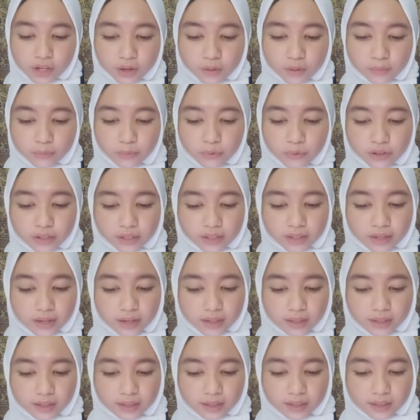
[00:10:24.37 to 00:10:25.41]
boring
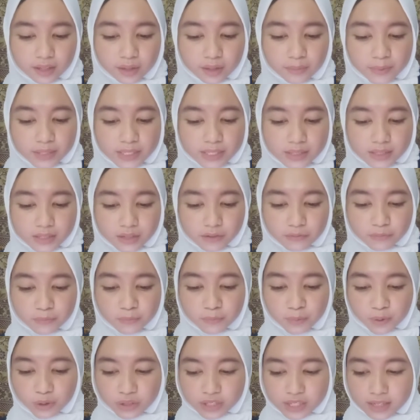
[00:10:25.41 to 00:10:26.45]
and repetitive
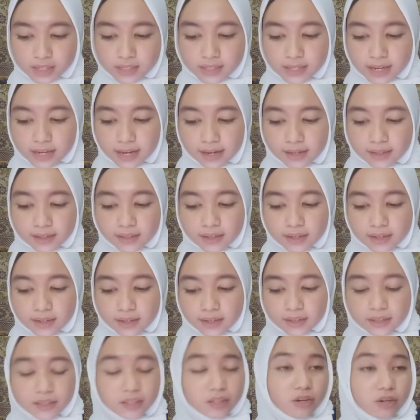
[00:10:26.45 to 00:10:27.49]
process and
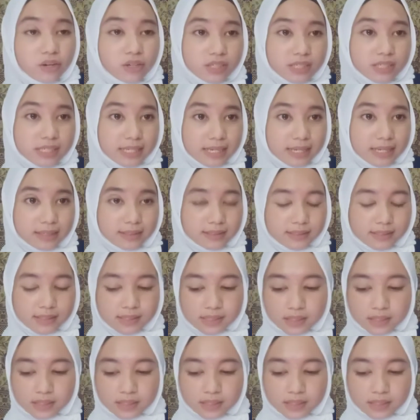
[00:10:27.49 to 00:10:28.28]
rigor skills.